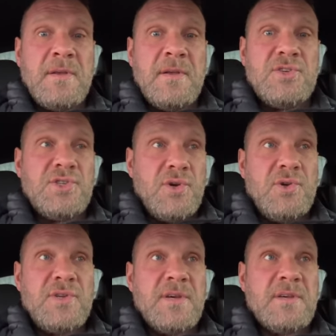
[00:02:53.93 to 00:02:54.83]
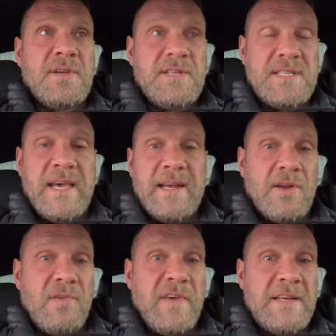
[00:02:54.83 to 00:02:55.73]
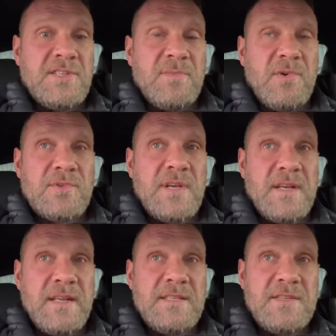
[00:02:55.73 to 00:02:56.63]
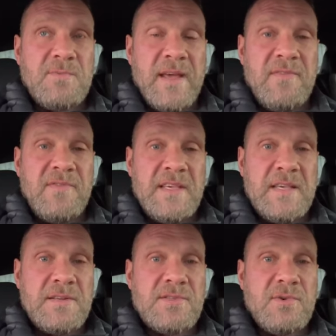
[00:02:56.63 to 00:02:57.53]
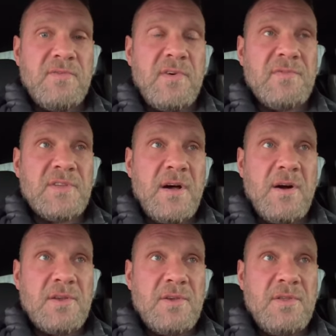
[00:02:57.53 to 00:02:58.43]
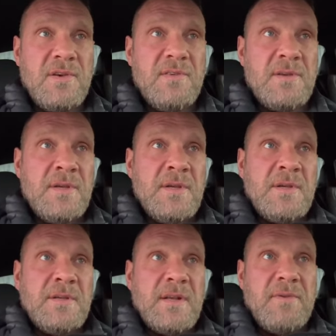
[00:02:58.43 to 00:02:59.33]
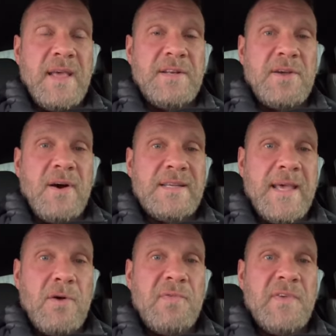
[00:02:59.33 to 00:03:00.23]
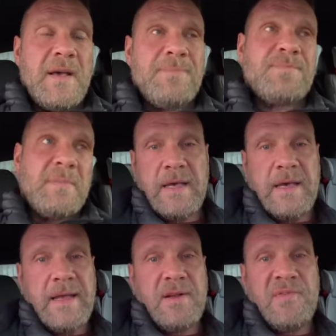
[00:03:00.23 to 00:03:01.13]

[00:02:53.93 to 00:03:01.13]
should contain a lot of vegetables. And this is where vegans sort of often argue that, you know, their diet's healthier. I mean, and the